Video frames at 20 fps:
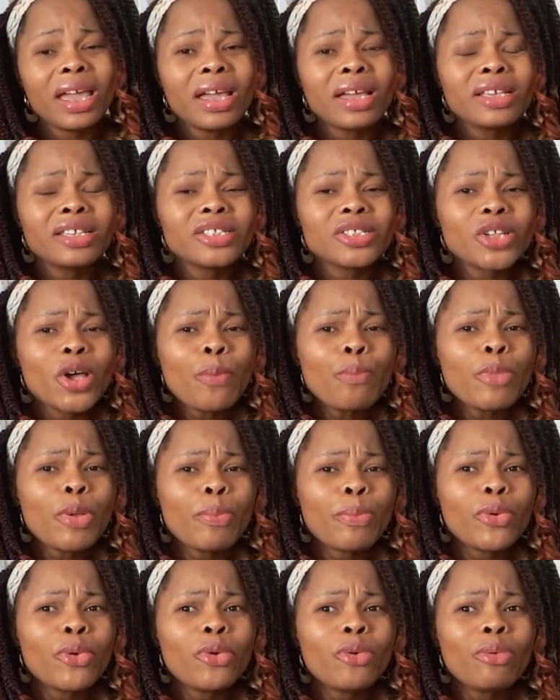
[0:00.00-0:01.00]
Some
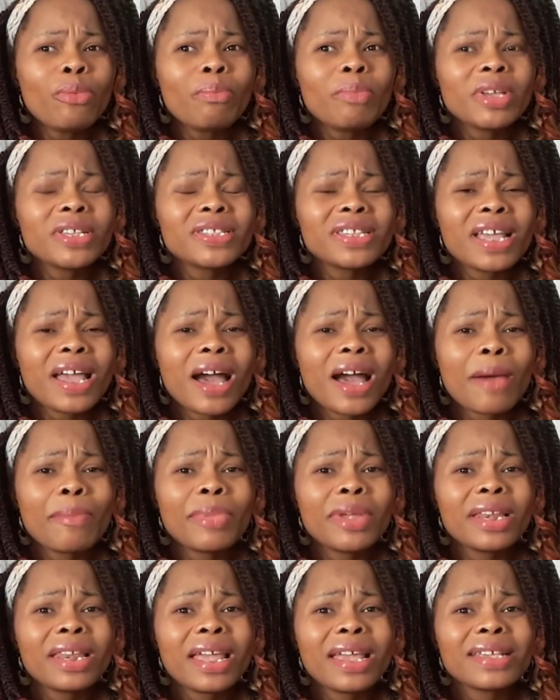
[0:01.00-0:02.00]
people may
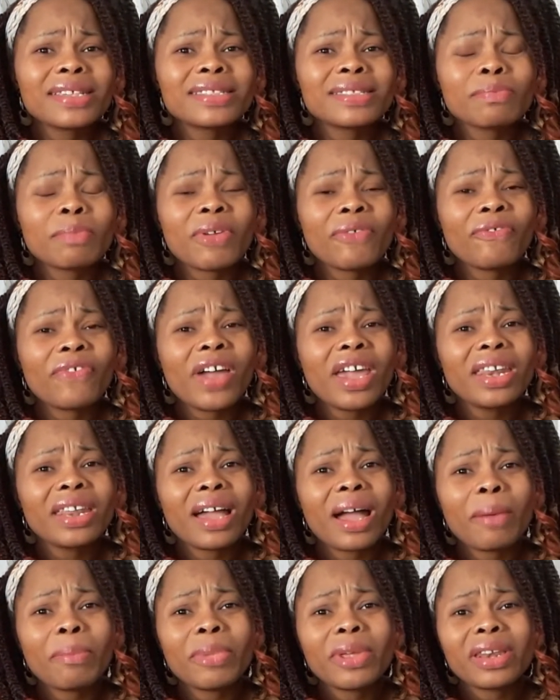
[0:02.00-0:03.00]
find
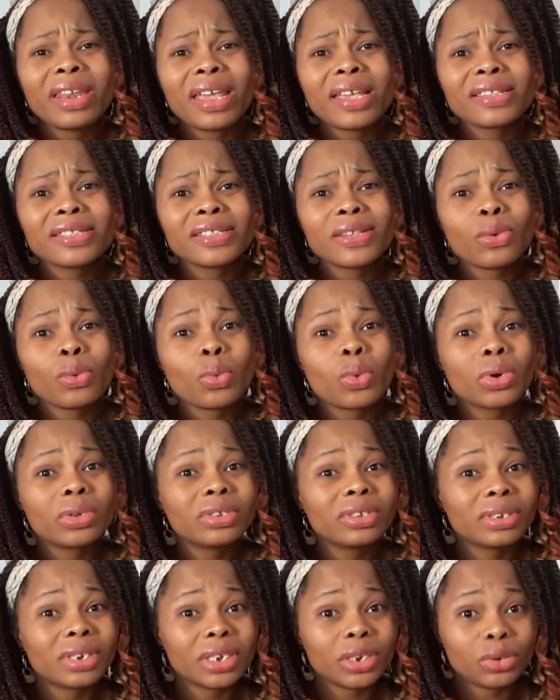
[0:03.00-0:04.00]
happiness in
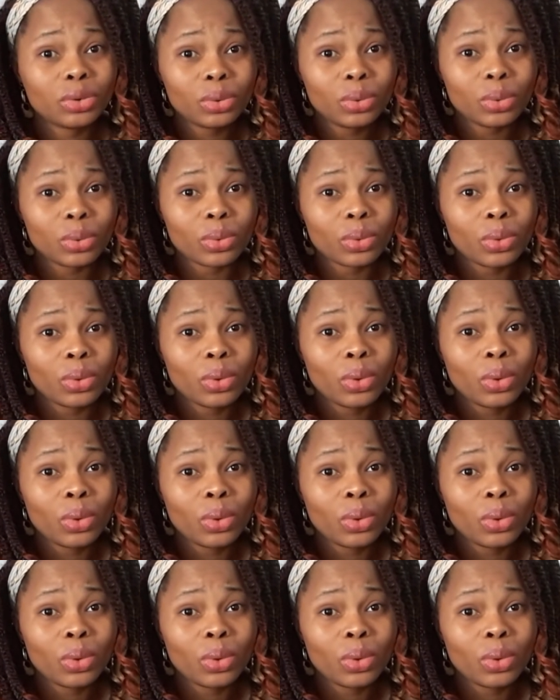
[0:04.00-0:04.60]
what they do.